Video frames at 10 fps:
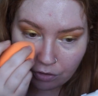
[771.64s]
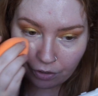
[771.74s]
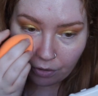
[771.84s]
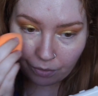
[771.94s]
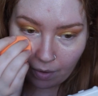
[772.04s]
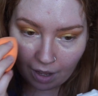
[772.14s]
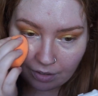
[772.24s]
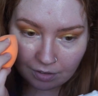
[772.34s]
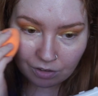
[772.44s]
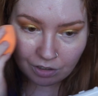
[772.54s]
to
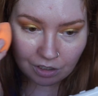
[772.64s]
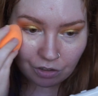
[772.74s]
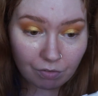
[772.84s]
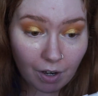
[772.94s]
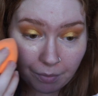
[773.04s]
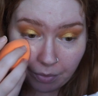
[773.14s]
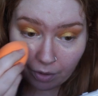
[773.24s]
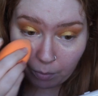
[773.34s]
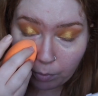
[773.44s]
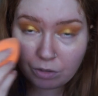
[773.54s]
the Scottish throne
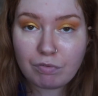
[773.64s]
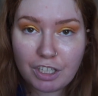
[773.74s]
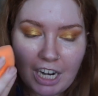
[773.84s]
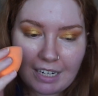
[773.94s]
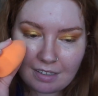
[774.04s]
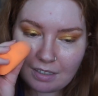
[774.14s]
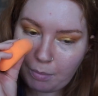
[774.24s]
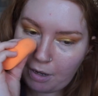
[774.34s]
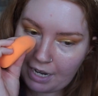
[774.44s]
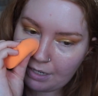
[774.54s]
that was rejected
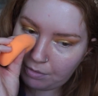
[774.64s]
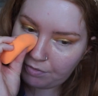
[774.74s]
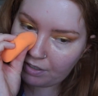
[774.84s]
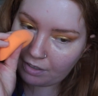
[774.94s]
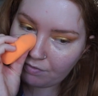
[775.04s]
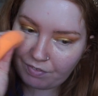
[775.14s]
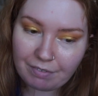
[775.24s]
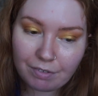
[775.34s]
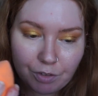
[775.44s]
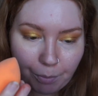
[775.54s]
by Edward I in
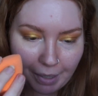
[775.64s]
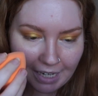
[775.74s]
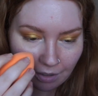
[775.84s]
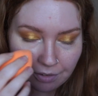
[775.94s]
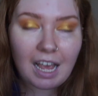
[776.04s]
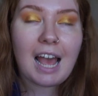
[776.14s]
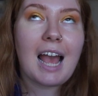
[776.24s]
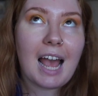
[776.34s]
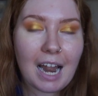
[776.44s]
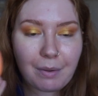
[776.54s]
favour of John Balliol's.
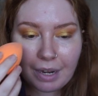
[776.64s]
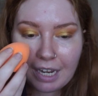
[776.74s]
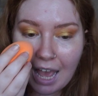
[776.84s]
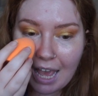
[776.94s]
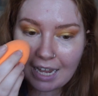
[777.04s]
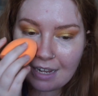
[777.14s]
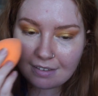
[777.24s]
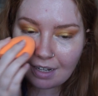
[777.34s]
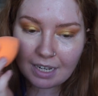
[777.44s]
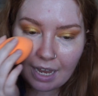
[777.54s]
Anyway, he's
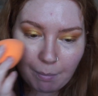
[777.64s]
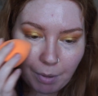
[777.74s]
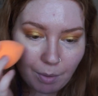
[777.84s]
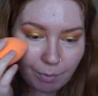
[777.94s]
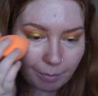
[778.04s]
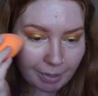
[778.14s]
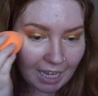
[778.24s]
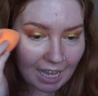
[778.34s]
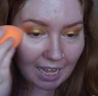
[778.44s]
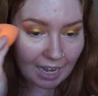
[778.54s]
like, yep, I want to be
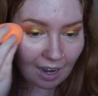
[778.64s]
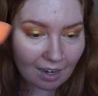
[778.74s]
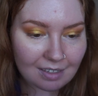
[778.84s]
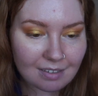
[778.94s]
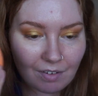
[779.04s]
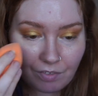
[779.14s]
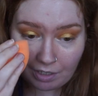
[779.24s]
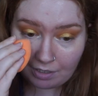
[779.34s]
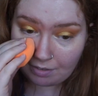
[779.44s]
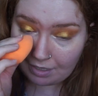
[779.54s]
king, let's get rid of
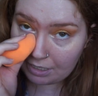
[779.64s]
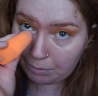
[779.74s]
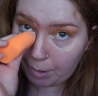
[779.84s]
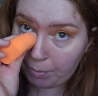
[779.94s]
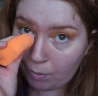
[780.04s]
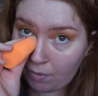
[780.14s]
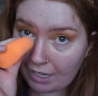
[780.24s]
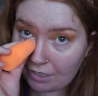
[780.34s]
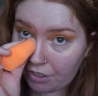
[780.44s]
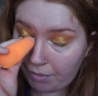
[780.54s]
these English people,
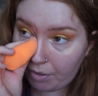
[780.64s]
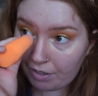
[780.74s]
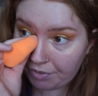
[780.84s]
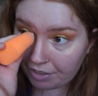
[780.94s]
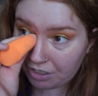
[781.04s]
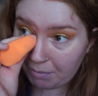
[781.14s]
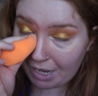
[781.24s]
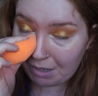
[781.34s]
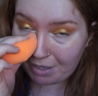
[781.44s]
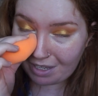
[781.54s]
and you know what, if you actually
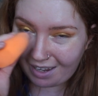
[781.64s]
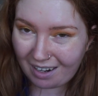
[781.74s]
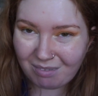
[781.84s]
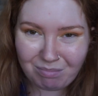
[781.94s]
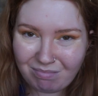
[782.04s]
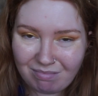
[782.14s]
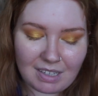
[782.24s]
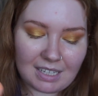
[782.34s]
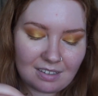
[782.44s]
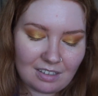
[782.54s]
make me king,
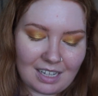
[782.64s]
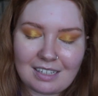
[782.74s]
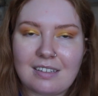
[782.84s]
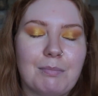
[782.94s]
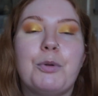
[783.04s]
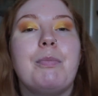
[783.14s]
that's would